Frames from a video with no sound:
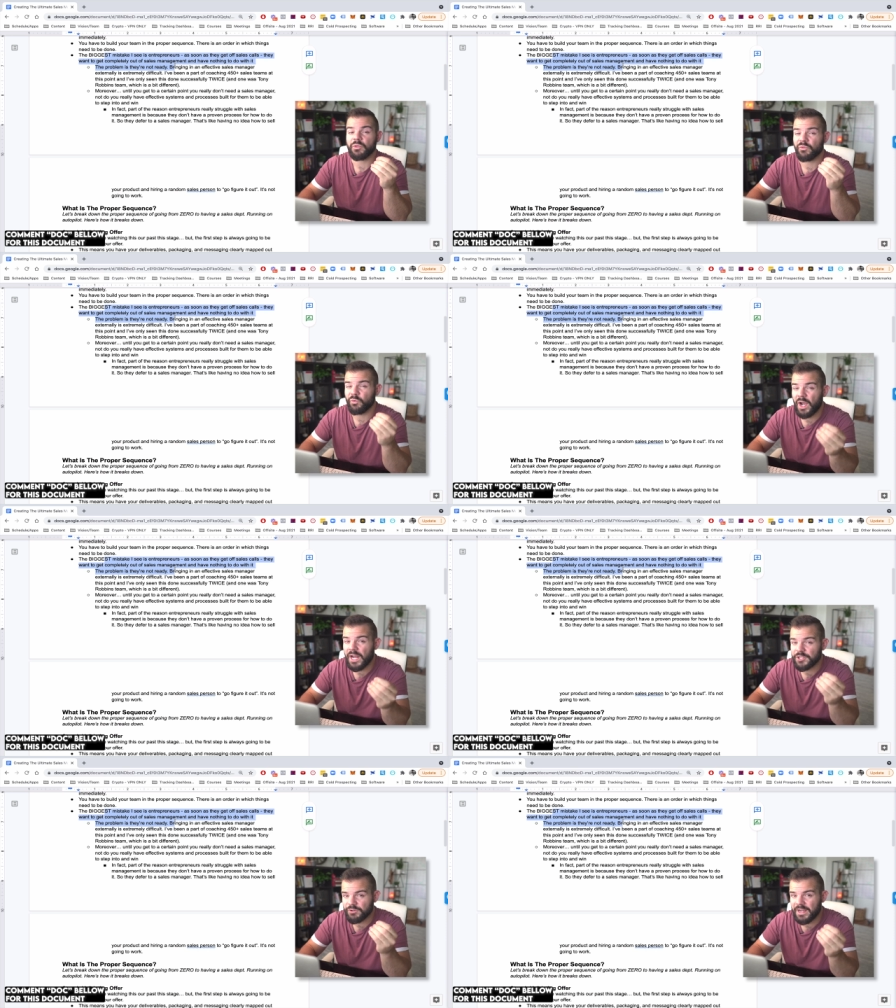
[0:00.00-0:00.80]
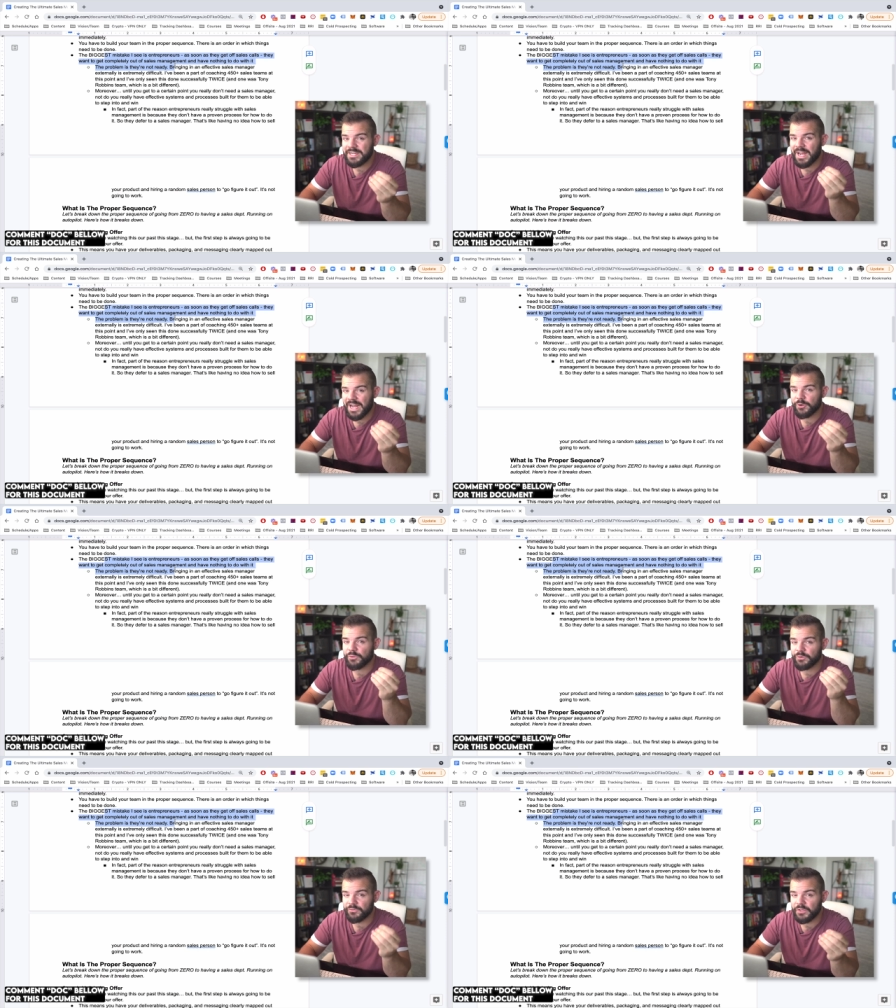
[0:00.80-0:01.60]
when they're trying to hire
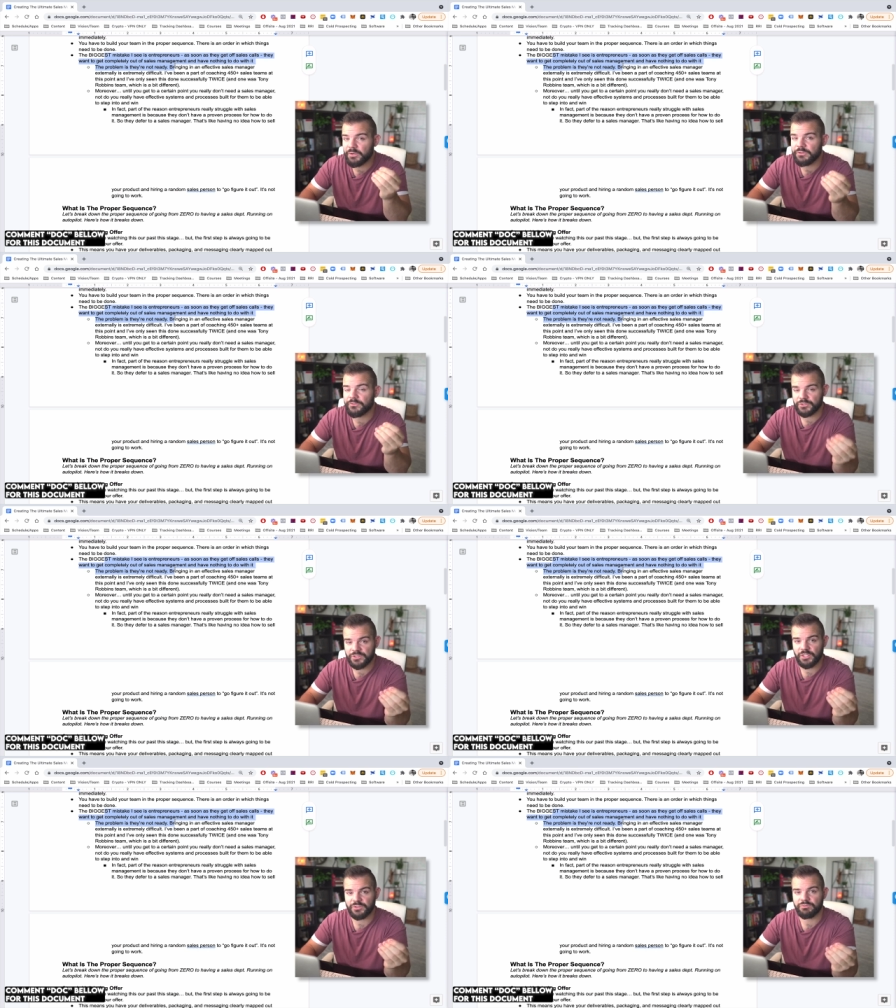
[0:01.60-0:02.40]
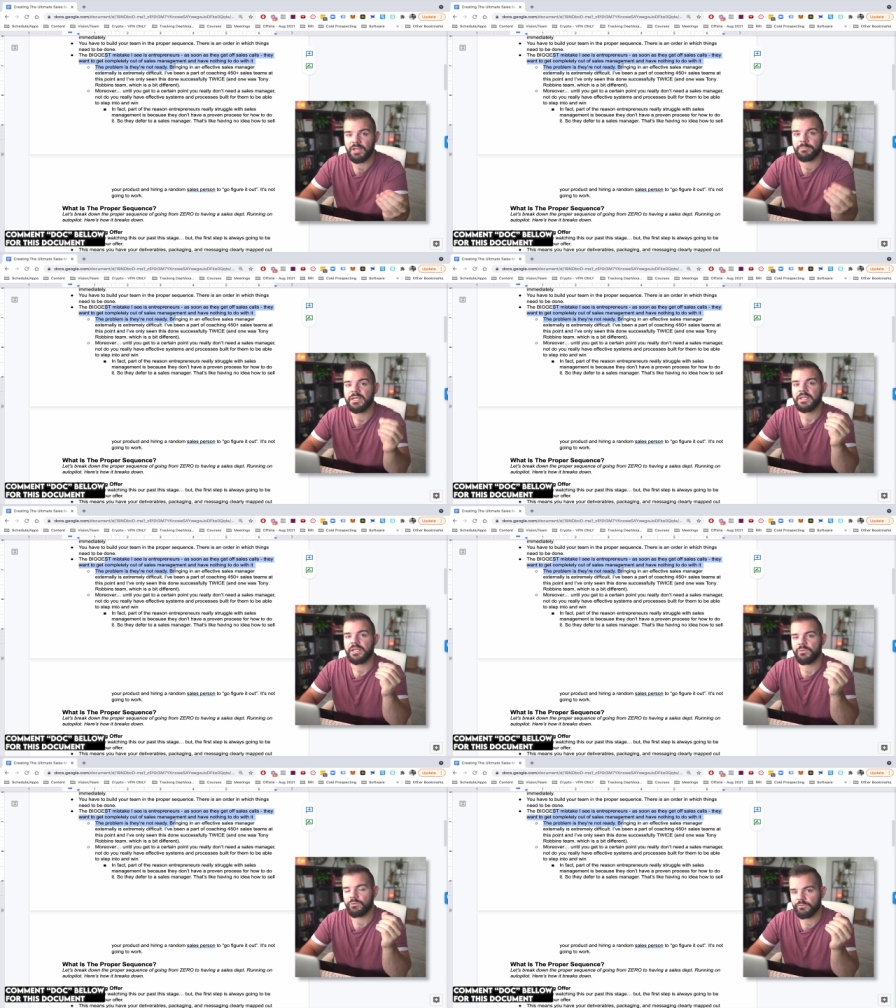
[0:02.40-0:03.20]
their very first sales rep
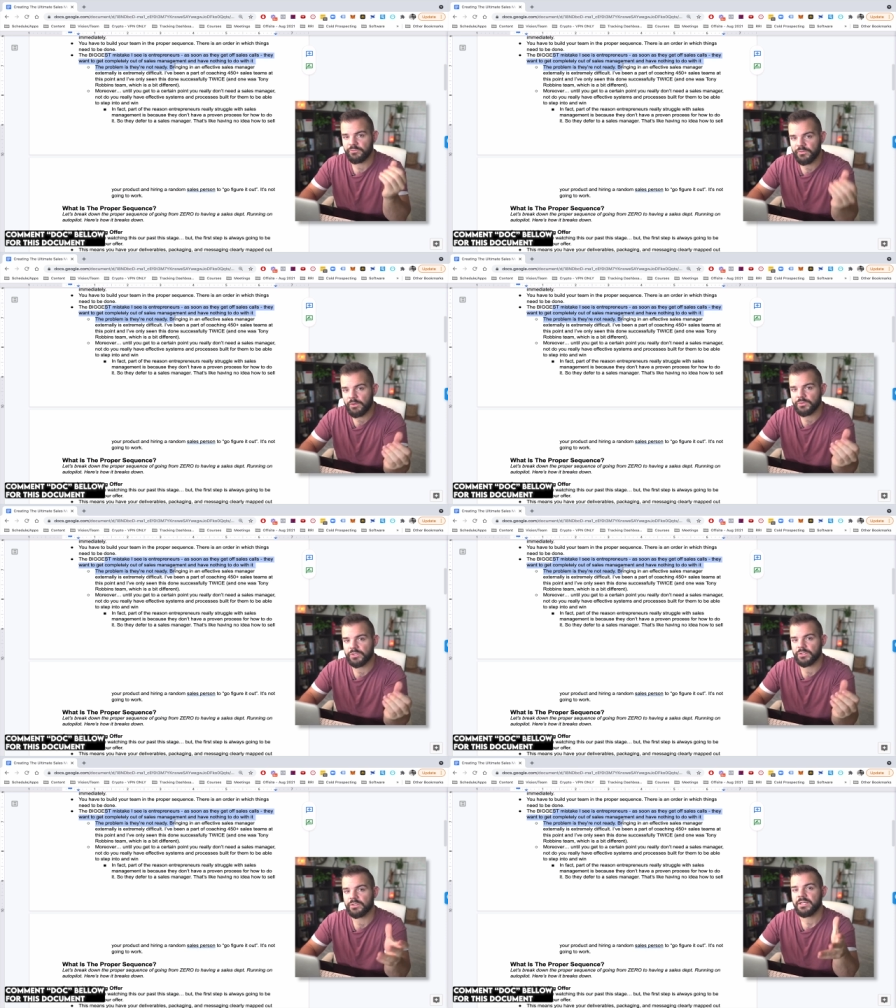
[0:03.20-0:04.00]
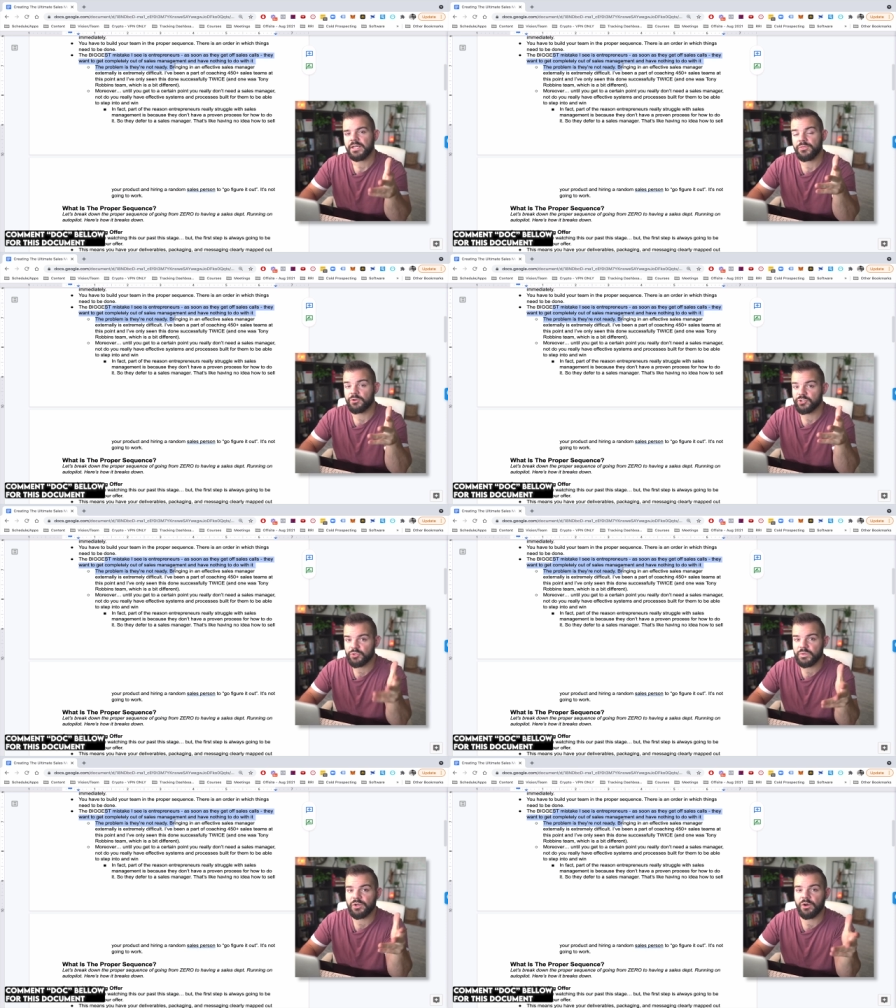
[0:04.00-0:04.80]
and they're the founder and they're
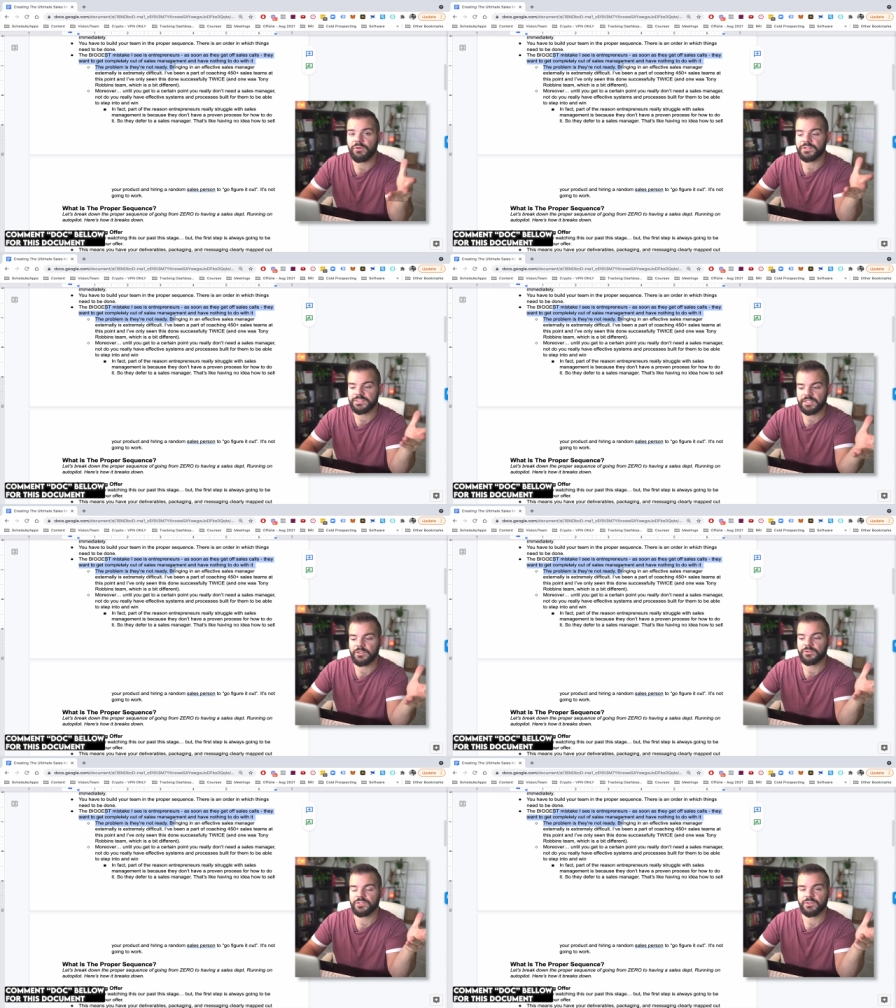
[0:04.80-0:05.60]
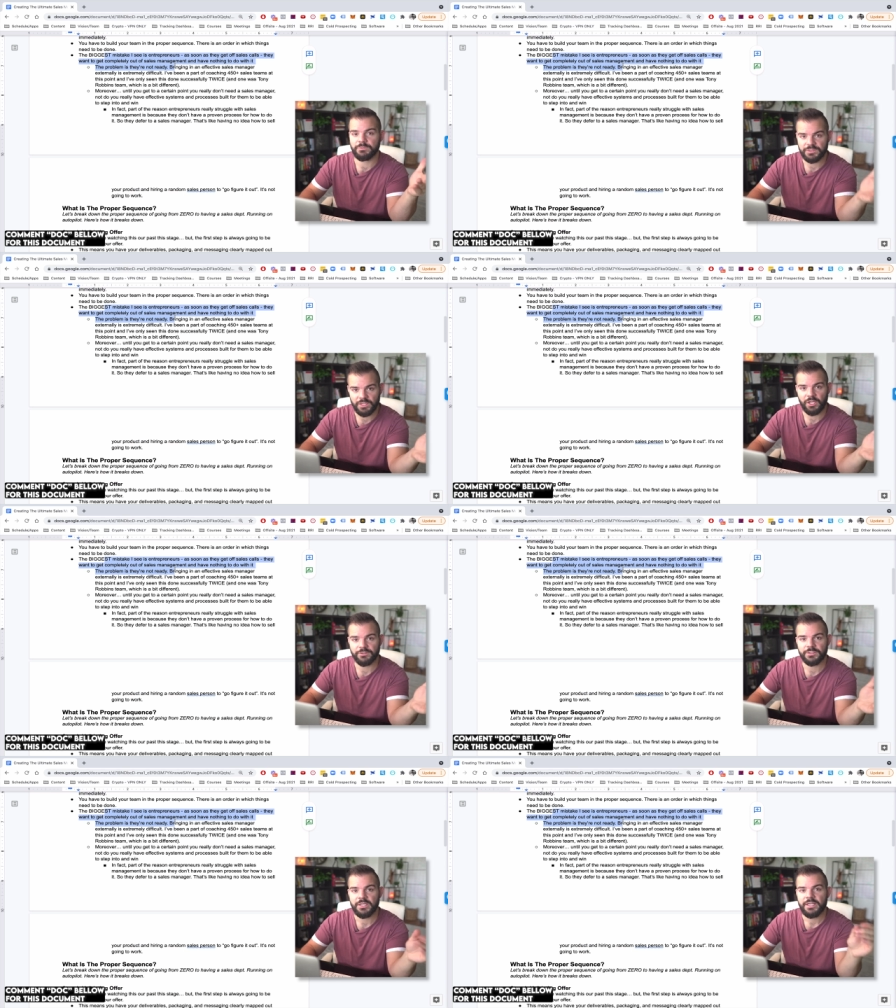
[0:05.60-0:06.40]
doing all the sales
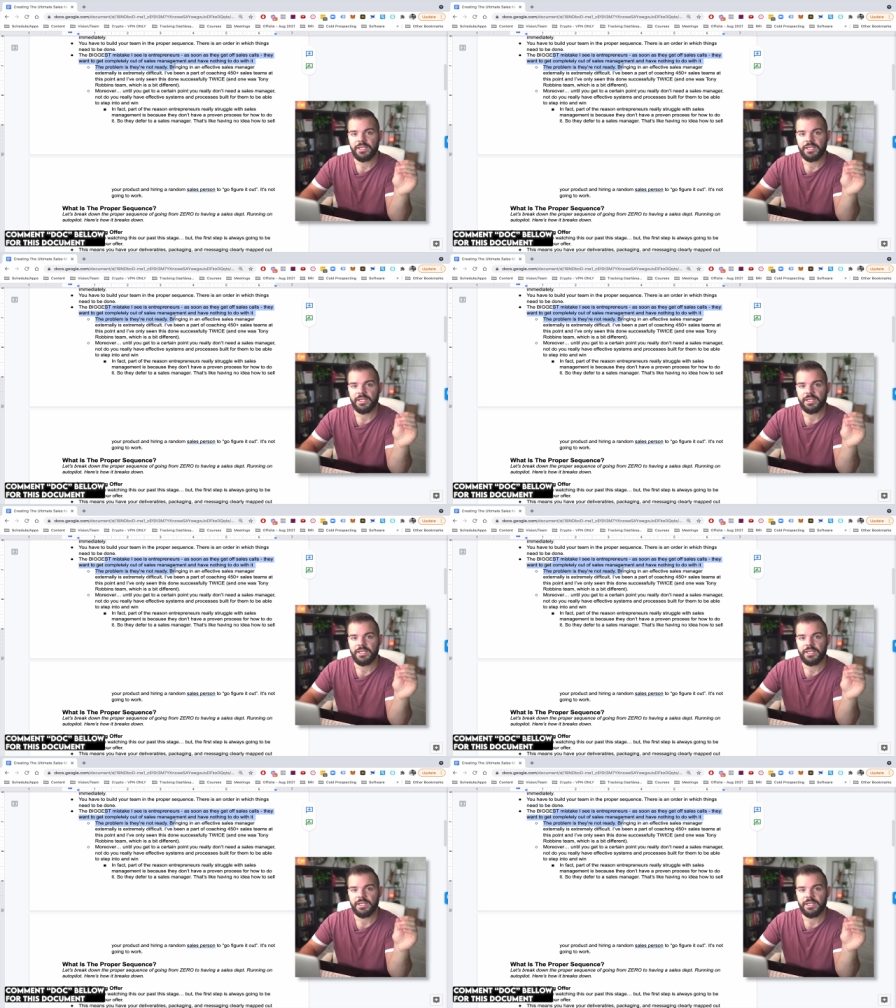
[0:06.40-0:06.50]
themselves.